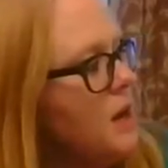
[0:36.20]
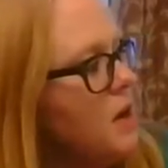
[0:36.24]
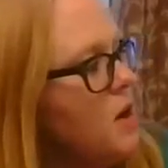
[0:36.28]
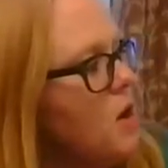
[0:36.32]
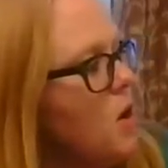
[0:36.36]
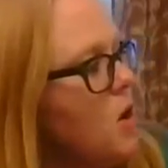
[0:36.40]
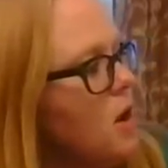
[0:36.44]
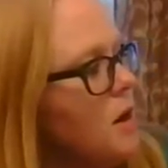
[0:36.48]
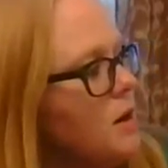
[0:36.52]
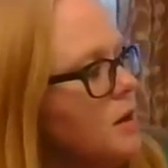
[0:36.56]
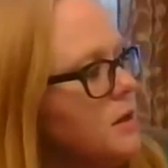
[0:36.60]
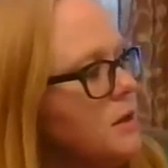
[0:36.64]
a
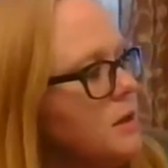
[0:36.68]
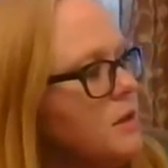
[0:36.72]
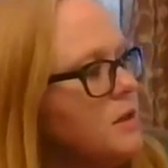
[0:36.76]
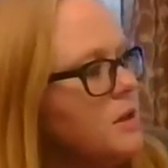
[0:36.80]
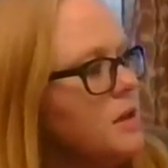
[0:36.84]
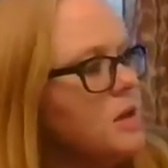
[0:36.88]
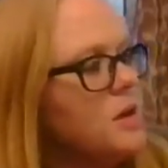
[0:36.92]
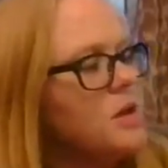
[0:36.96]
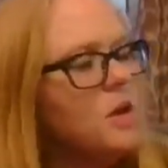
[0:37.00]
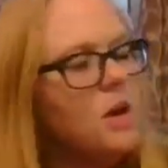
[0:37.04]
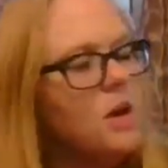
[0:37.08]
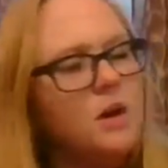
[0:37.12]
garden.
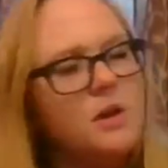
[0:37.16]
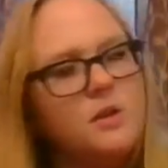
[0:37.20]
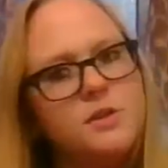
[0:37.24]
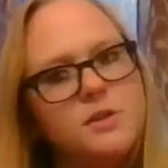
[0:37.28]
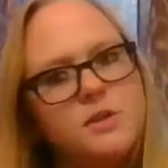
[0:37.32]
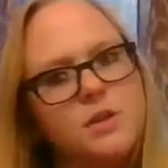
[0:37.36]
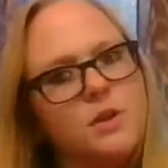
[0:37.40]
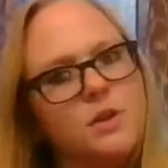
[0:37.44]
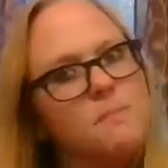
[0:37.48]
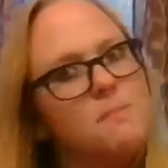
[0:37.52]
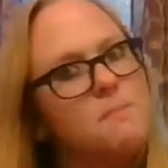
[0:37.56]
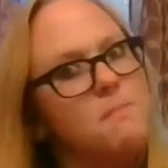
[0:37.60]
Gardens
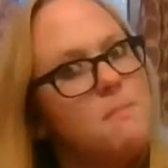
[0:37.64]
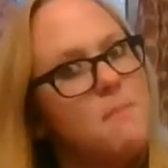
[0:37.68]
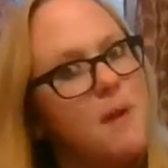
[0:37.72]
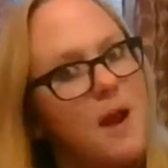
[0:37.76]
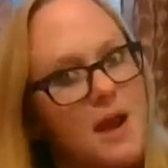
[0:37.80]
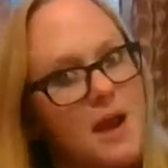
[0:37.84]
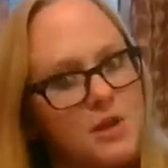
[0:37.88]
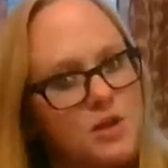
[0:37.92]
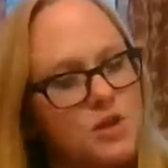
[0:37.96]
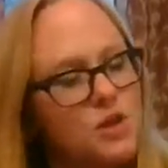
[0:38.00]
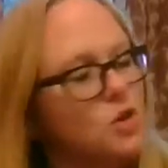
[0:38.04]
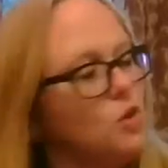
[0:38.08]
are
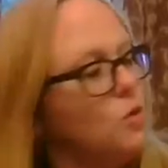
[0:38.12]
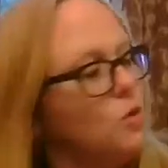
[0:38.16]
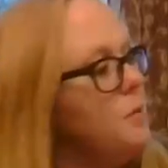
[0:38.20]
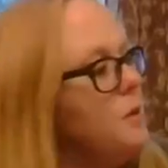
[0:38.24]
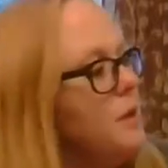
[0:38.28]
magical